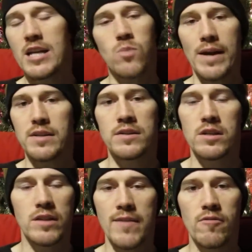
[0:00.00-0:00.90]
is wait
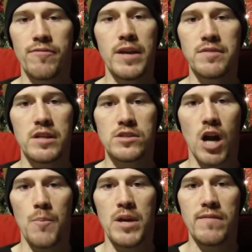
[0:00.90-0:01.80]
until level 50 to
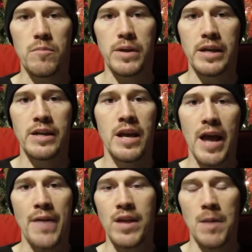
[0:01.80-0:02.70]
start PvPing,
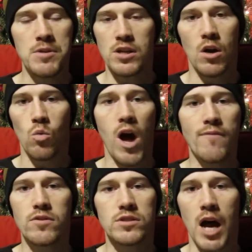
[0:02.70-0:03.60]
and then I'm just going to
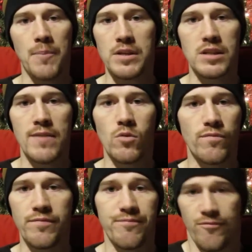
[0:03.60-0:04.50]
raffle stomp these
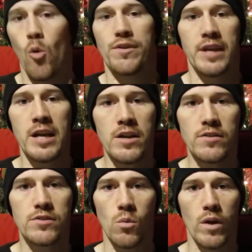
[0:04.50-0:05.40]
level
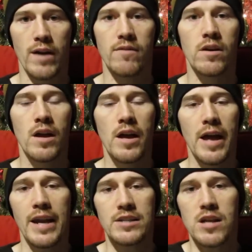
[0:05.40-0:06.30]
14s or whatever,
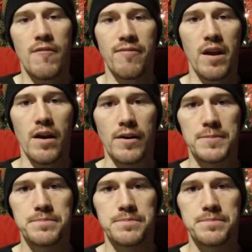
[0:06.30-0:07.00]
and it's not fair.